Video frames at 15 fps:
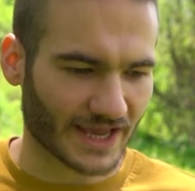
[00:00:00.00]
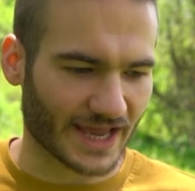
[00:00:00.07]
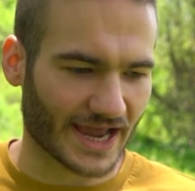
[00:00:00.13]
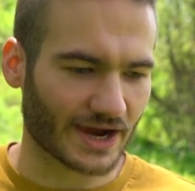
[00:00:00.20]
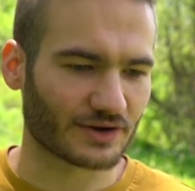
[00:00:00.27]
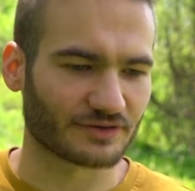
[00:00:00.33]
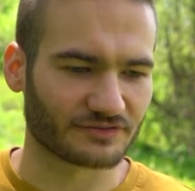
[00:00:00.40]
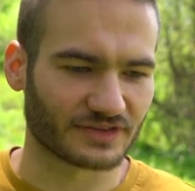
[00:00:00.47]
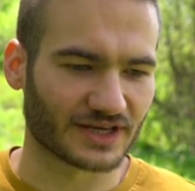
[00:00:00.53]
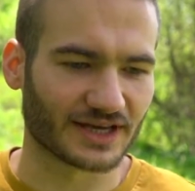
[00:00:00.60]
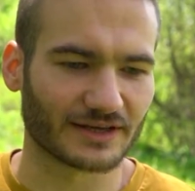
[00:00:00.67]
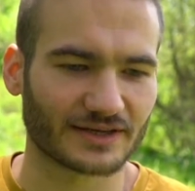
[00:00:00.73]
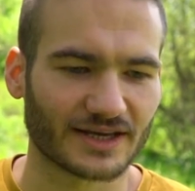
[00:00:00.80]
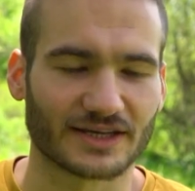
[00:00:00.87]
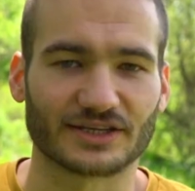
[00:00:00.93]
out of
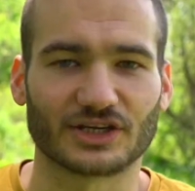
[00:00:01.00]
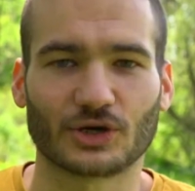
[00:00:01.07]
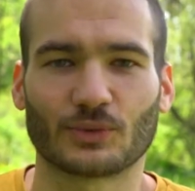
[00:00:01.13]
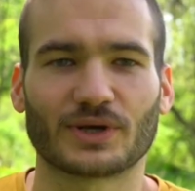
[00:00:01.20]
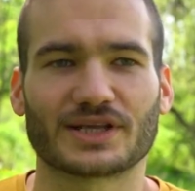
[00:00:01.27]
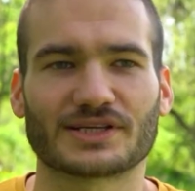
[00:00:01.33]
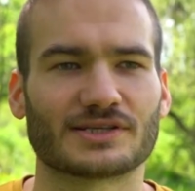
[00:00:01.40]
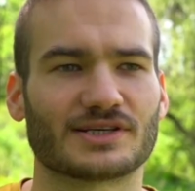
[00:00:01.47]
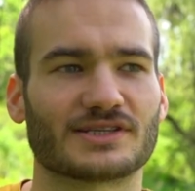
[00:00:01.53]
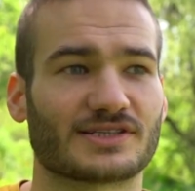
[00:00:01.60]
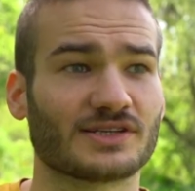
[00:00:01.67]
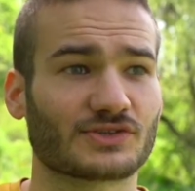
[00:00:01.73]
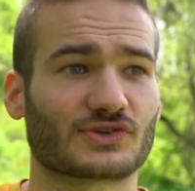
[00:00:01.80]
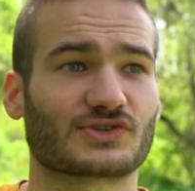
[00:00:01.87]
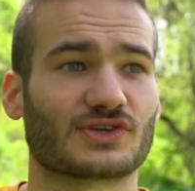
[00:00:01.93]
that. And you know what is
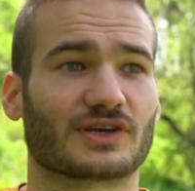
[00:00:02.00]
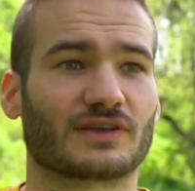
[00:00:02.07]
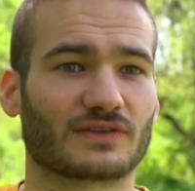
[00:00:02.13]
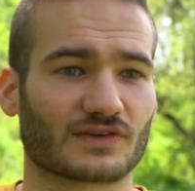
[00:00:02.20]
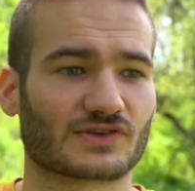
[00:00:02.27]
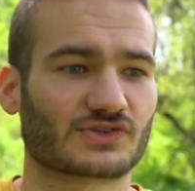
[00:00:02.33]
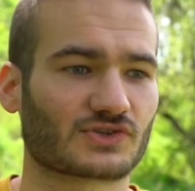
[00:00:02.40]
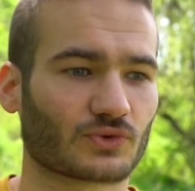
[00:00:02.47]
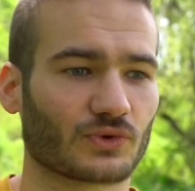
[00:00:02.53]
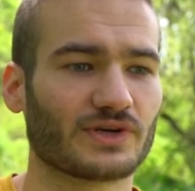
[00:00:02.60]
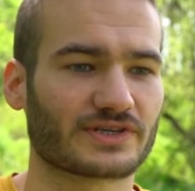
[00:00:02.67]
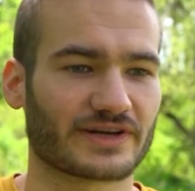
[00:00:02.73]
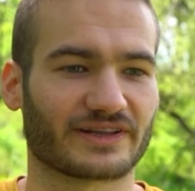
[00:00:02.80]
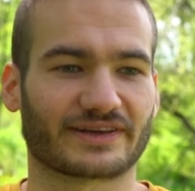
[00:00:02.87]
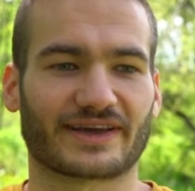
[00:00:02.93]
interesting? The
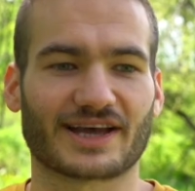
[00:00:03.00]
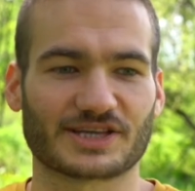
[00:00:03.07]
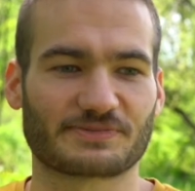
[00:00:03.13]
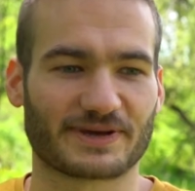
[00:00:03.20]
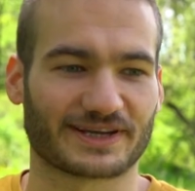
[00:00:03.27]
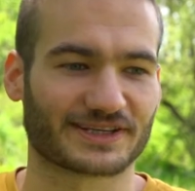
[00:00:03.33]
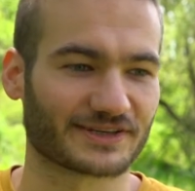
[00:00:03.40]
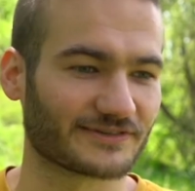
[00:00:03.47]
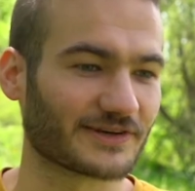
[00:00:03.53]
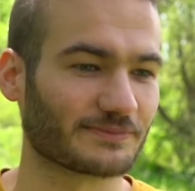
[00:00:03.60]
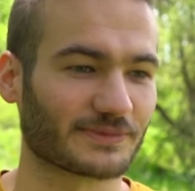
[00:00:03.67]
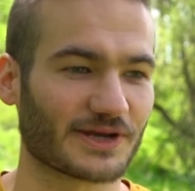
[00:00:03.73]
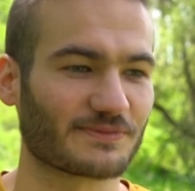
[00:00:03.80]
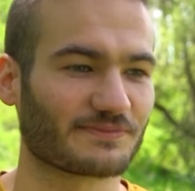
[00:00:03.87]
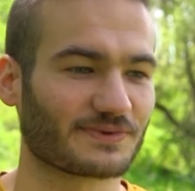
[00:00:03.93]
storytelling aspect of it
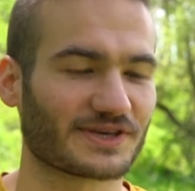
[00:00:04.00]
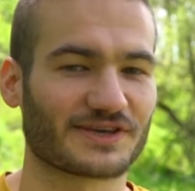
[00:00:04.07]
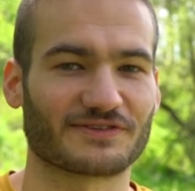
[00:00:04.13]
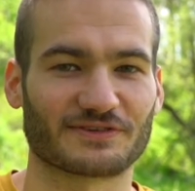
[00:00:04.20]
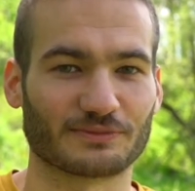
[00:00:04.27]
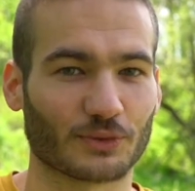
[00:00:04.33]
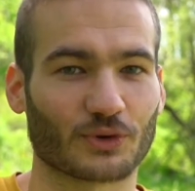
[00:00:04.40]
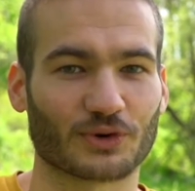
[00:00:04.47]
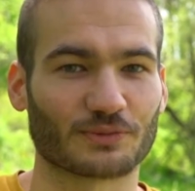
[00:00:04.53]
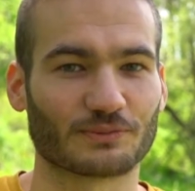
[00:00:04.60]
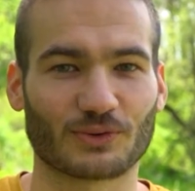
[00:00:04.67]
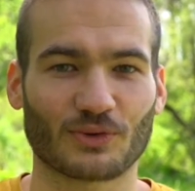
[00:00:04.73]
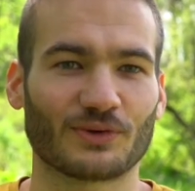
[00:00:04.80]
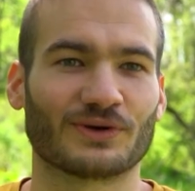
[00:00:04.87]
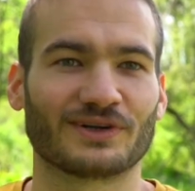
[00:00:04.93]
might be even more
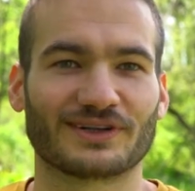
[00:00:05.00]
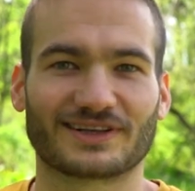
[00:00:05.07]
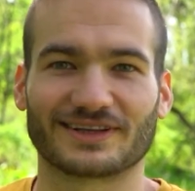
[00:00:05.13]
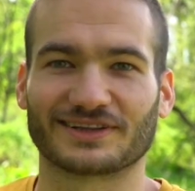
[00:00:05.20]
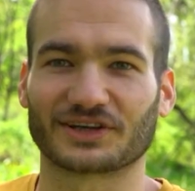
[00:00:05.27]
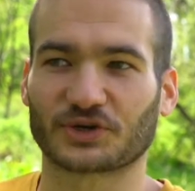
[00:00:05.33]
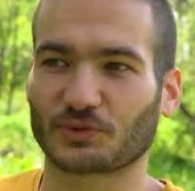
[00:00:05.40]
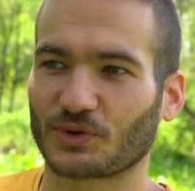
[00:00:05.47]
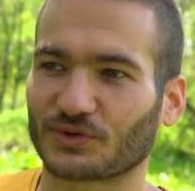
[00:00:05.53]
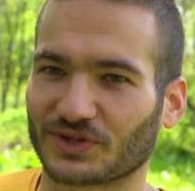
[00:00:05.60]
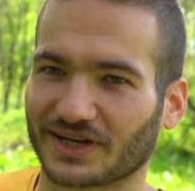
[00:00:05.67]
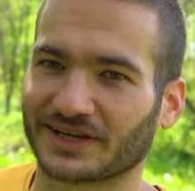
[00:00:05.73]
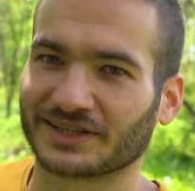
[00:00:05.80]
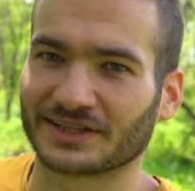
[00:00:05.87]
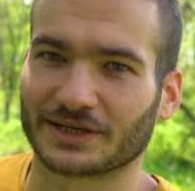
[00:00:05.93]
important than the quote
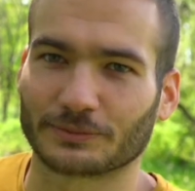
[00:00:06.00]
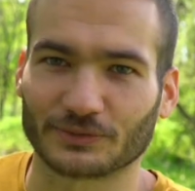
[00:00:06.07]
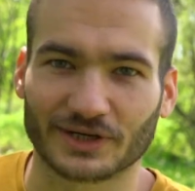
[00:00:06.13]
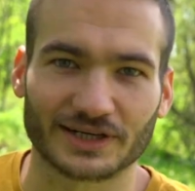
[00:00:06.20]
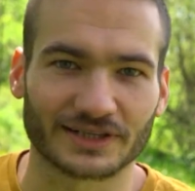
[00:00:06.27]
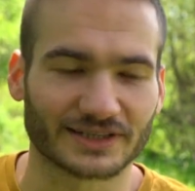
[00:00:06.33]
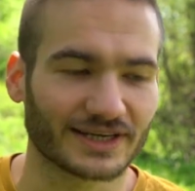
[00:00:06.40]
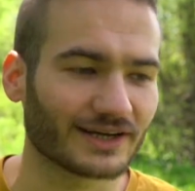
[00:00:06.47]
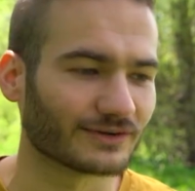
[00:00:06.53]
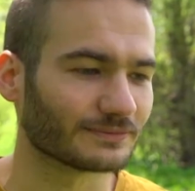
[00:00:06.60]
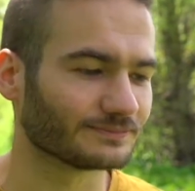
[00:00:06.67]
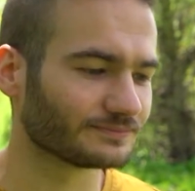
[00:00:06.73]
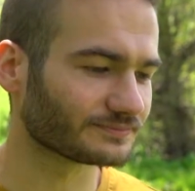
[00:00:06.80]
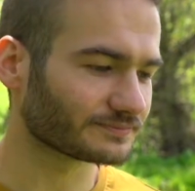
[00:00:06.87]
that I ended up writing down.